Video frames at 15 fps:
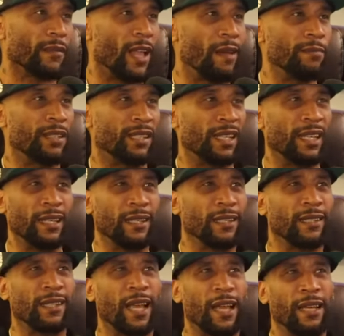I'm seeing the
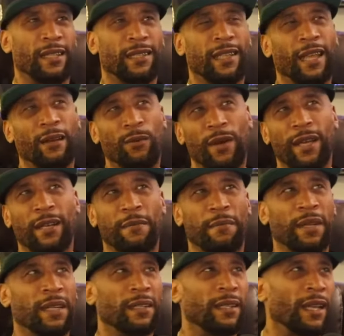science like, wait a
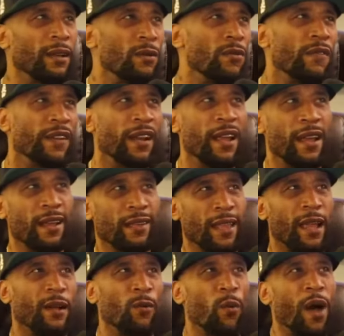minute, they over there.
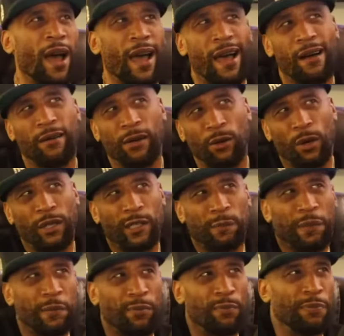Like, why? How could all these
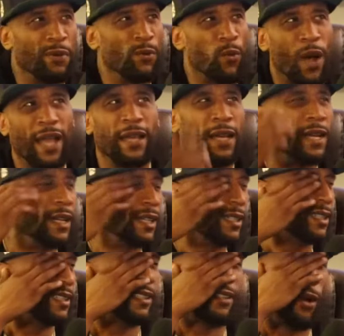people be white?
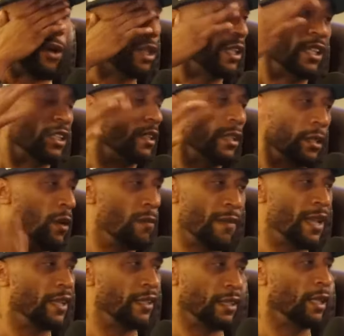It's just all of this shit don't
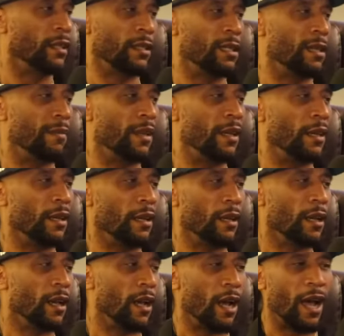make sense to me.
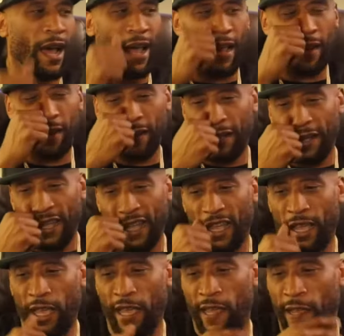Mm. All right,
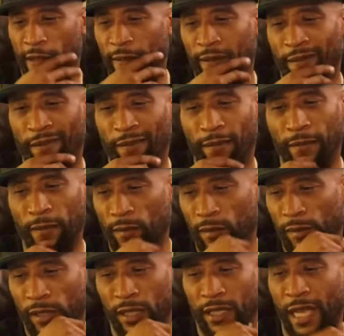and
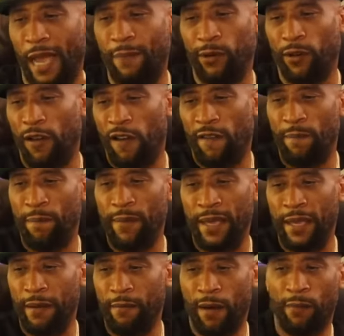to top it off,
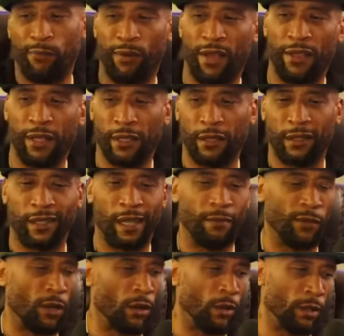me and my brothers, because
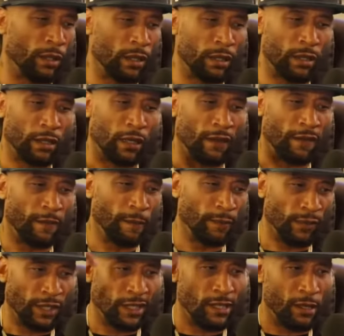I'm the oldest of
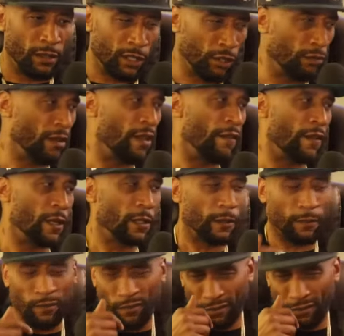you know, it's three of us.